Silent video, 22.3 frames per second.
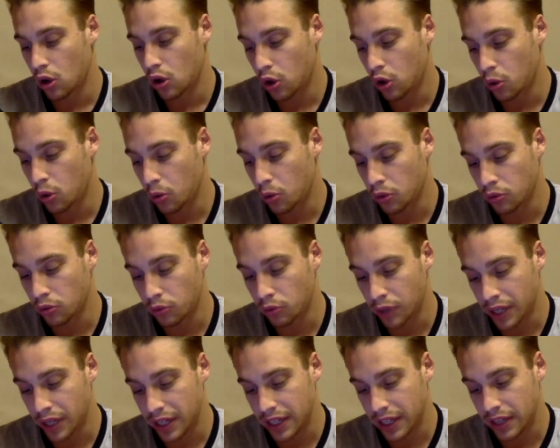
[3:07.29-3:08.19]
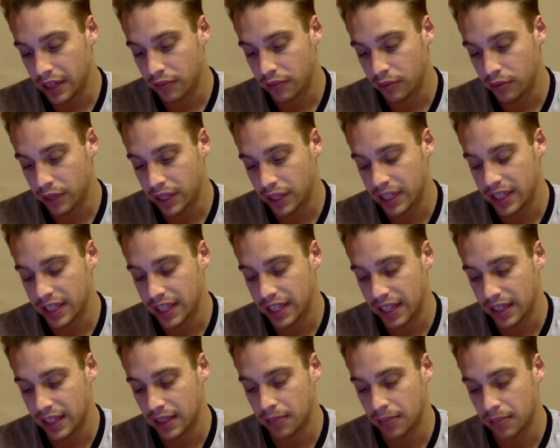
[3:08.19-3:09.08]
who would really, really
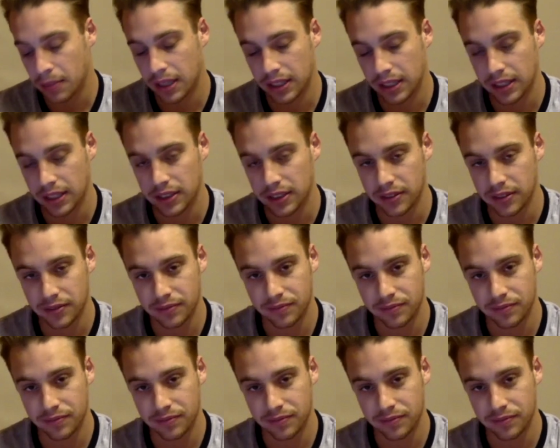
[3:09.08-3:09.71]
need the money.